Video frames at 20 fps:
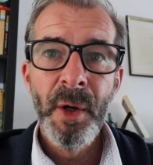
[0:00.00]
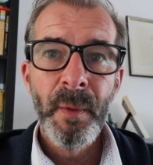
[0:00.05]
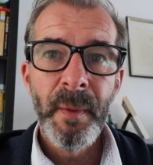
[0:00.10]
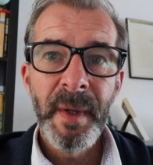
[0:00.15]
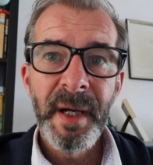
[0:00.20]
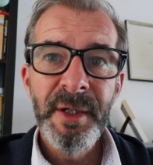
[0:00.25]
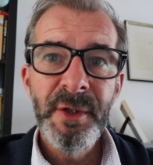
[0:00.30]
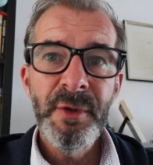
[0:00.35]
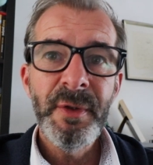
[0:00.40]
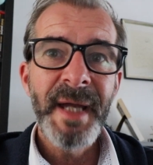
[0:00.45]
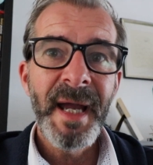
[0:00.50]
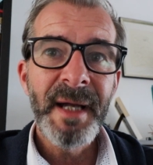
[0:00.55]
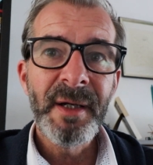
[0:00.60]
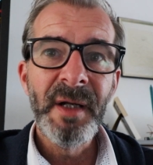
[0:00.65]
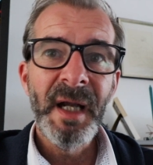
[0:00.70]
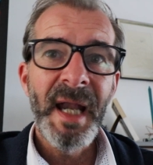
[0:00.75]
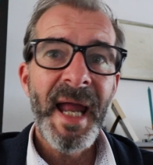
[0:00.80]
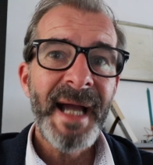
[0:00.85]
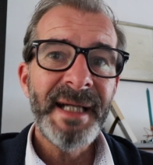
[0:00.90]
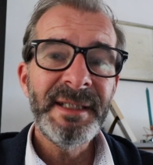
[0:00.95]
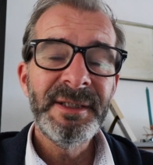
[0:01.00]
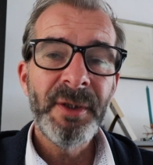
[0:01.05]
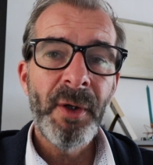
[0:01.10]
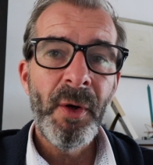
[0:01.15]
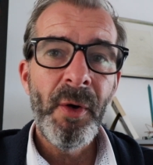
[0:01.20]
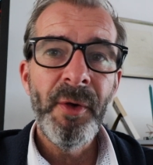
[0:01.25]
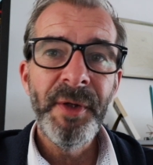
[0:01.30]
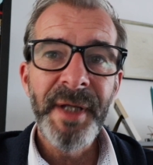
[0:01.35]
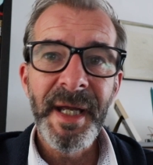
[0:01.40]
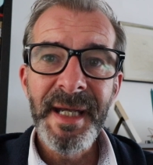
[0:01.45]
where you can collect
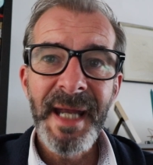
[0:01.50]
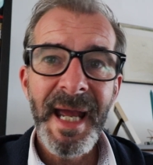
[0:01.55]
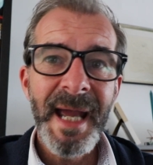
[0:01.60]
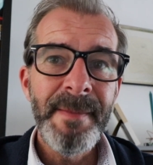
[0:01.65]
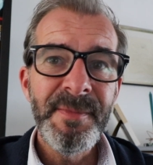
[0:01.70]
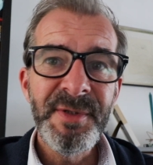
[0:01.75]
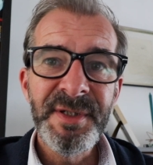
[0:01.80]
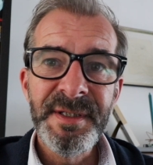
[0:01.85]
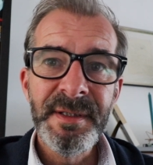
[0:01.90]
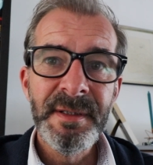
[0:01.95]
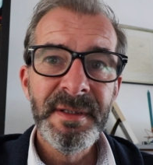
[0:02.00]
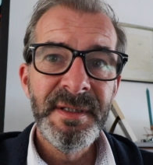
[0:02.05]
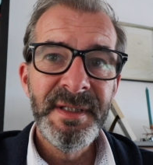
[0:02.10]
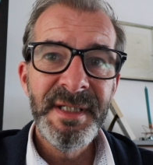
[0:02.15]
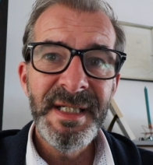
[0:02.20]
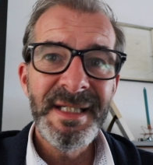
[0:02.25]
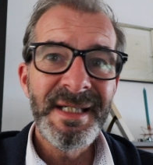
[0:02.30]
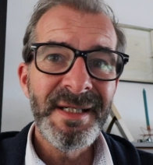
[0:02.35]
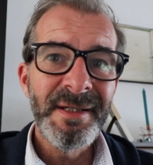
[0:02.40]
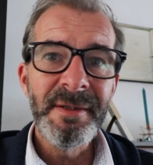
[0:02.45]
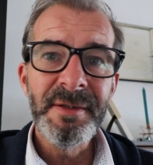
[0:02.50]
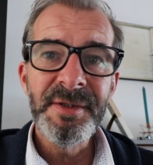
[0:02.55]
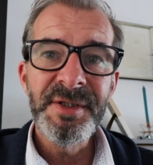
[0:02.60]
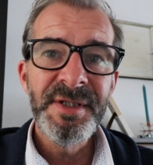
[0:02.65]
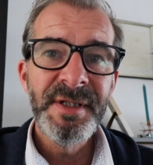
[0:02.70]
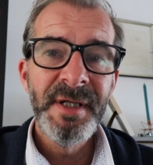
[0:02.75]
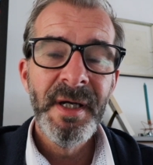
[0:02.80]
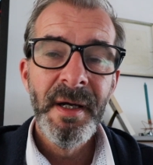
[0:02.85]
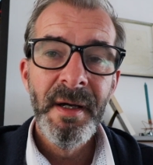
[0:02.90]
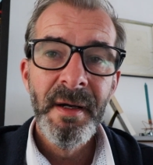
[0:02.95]
all their names,
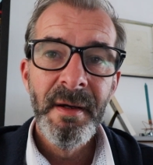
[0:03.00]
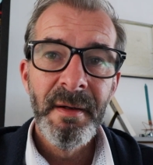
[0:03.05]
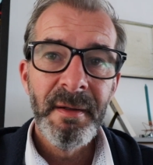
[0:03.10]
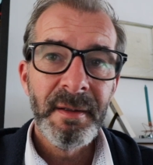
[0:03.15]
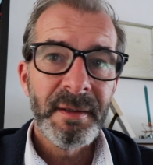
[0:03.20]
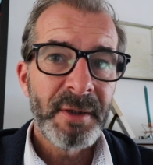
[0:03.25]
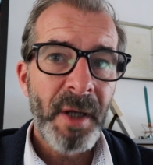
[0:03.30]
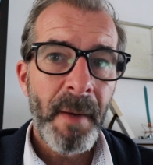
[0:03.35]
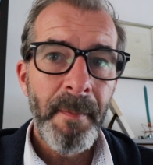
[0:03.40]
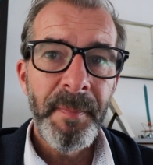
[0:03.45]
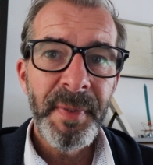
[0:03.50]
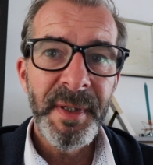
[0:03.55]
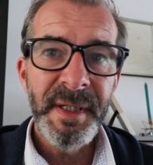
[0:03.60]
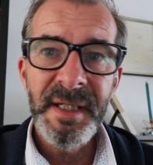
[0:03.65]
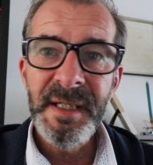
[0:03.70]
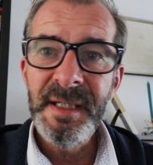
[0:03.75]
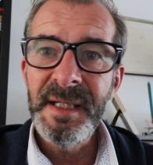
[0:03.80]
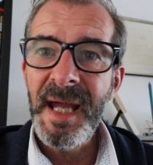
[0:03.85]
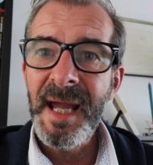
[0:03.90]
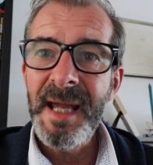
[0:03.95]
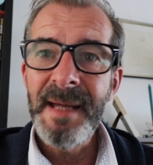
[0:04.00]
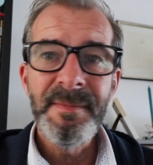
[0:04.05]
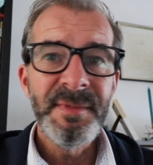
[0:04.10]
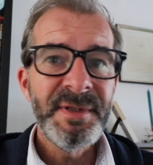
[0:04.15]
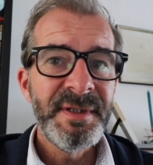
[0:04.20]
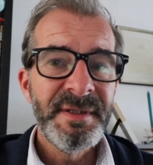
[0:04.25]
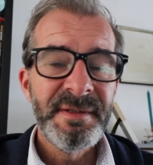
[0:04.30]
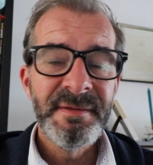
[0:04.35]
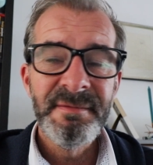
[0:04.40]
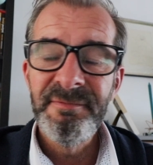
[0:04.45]
details, company
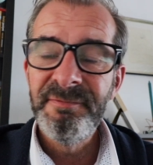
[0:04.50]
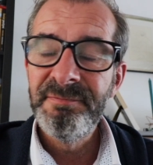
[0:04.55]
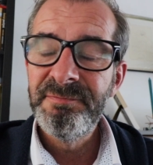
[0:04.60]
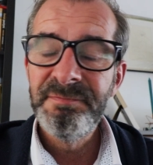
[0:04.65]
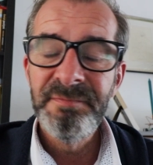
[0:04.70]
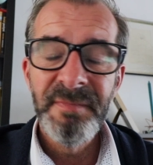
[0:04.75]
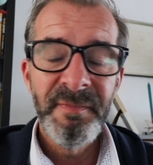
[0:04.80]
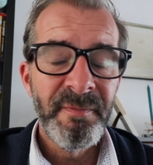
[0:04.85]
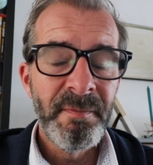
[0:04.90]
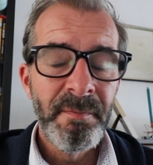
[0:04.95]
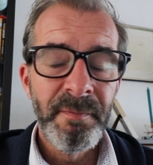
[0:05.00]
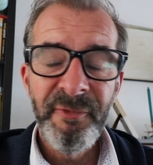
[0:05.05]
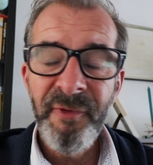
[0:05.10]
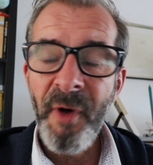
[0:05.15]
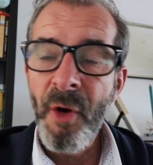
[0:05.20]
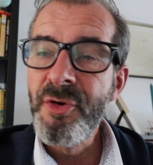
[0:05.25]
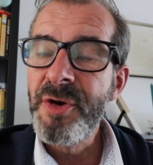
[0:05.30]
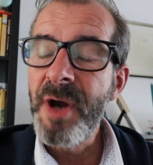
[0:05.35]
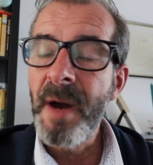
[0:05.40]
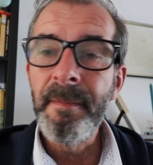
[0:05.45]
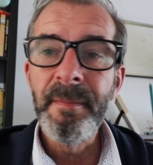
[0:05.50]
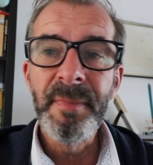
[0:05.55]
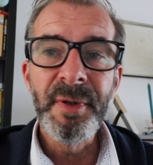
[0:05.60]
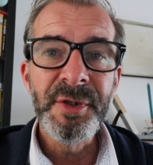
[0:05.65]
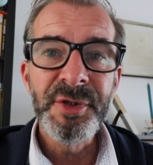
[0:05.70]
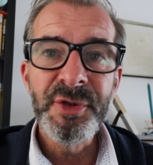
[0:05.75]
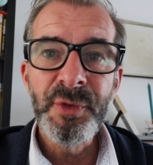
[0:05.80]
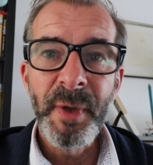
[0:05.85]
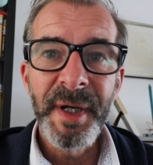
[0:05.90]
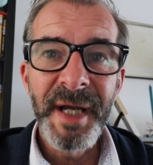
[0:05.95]
names, phone
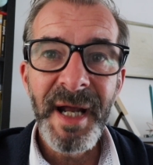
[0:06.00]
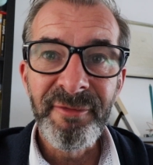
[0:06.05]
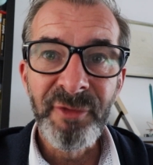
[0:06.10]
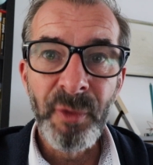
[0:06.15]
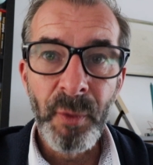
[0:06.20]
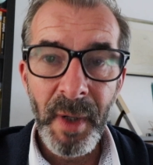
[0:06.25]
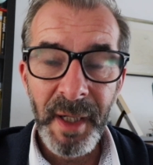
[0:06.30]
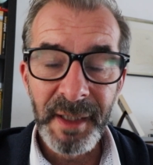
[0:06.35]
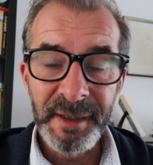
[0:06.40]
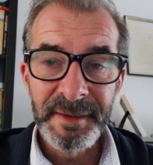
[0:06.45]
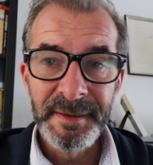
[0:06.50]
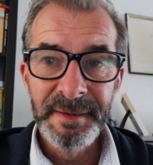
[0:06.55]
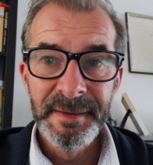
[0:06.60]
numbers, whatever what.